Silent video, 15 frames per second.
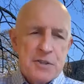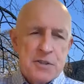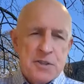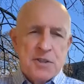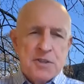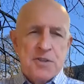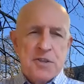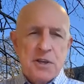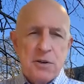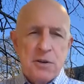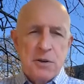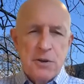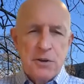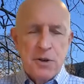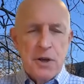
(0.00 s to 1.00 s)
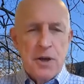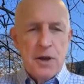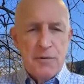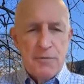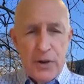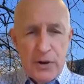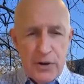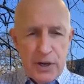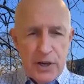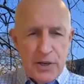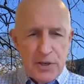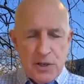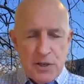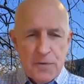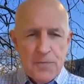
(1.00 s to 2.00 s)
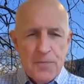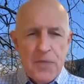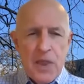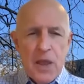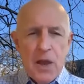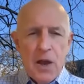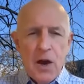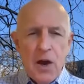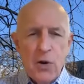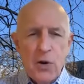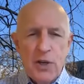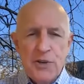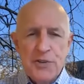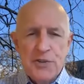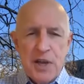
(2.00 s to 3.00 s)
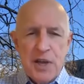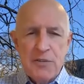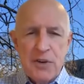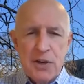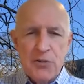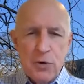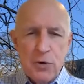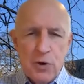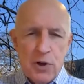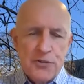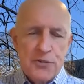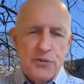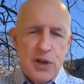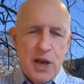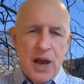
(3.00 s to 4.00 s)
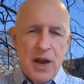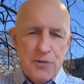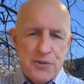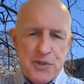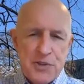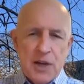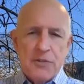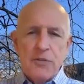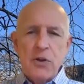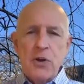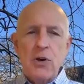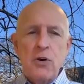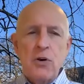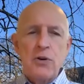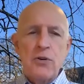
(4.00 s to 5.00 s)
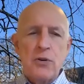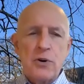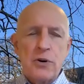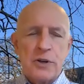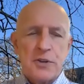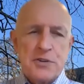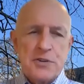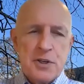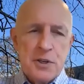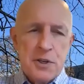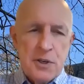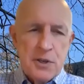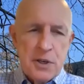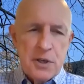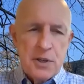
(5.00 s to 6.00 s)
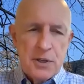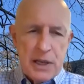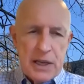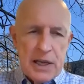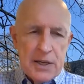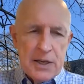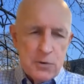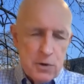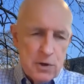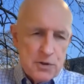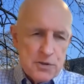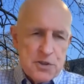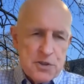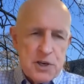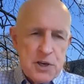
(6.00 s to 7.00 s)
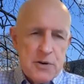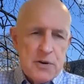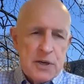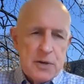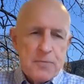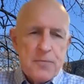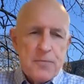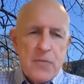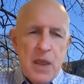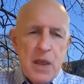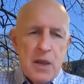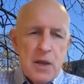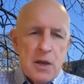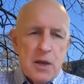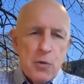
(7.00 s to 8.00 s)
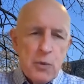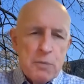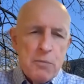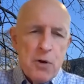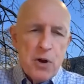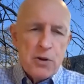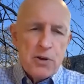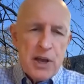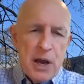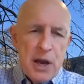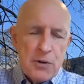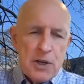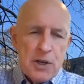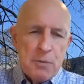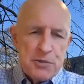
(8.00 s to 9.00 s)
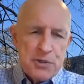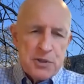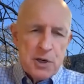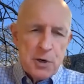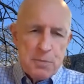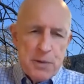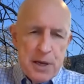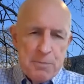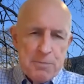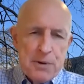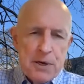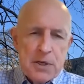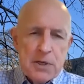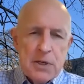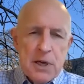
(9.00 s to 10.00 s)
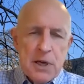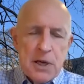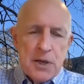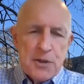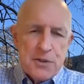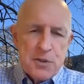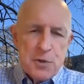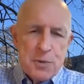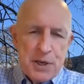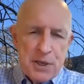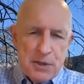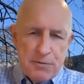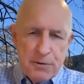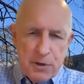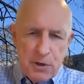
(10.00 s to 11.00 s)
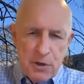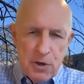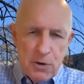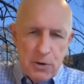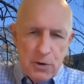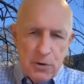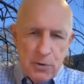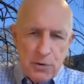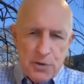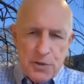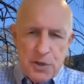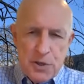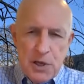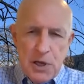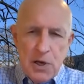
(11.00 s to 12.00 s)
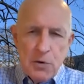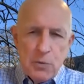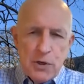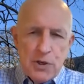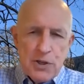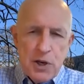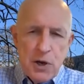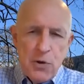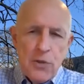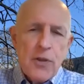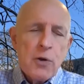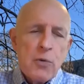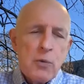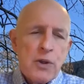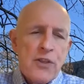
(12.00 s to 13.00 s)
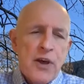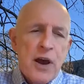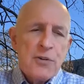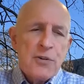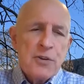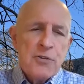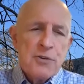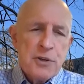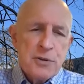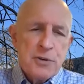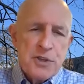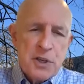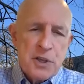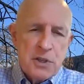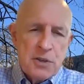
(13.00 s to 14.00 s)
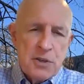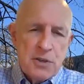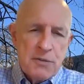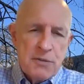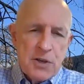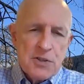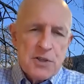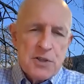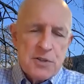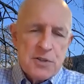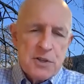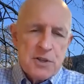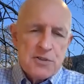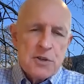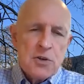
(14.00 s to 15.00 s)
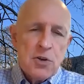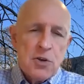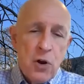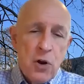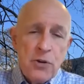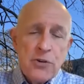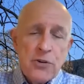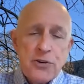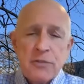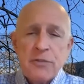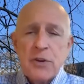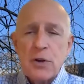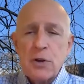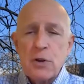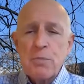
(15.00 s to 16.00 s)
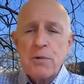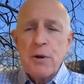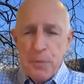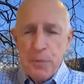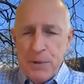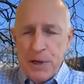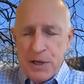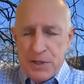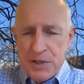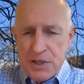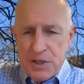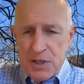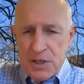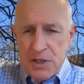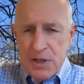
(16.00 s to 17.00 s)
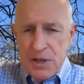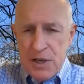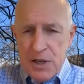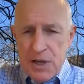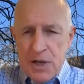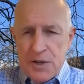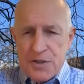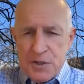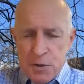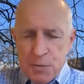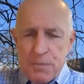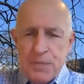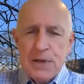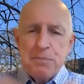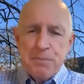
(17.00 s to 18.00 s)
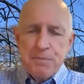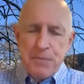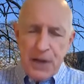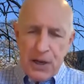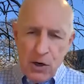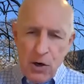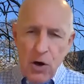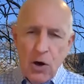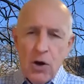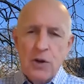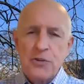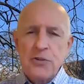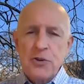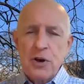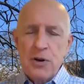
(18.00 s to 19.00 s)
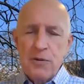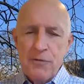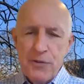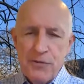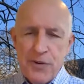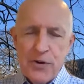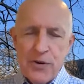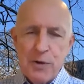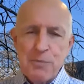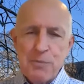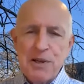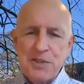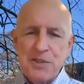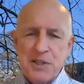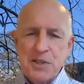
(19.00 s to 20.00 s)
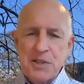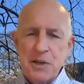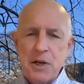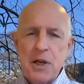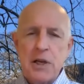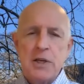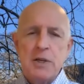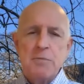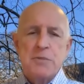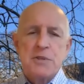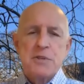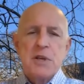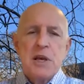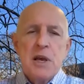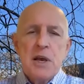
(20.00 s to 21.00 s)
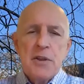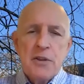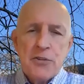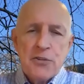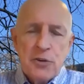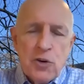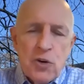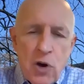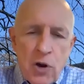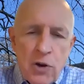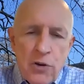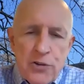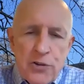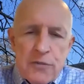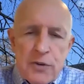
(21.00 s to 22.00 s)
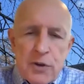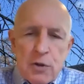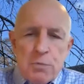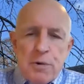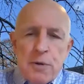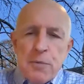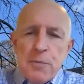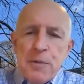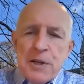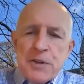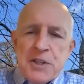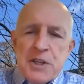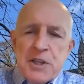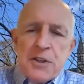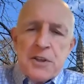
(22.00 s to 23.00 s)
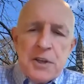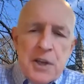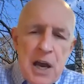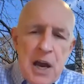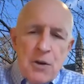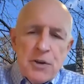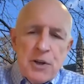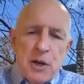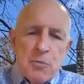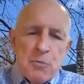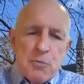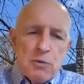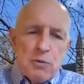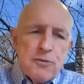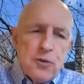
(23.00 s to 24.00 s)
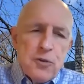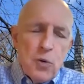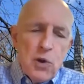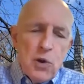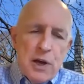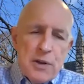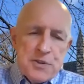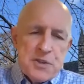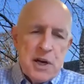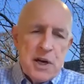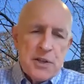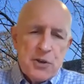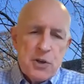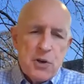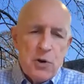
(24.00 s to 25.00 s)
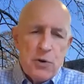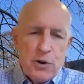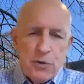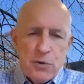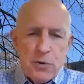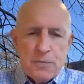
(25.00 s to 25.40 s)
statistical variation. Only savings or losses outside of the corridor are considered in the gain or loss sharing. And we modeled outcomes in our paper, assuming different corridors. We show that without introducing the interventions, there's a non-trivial probability, simply because of the variability in claims. There's a non-trivial probability that an outcome will fall outside the corridor.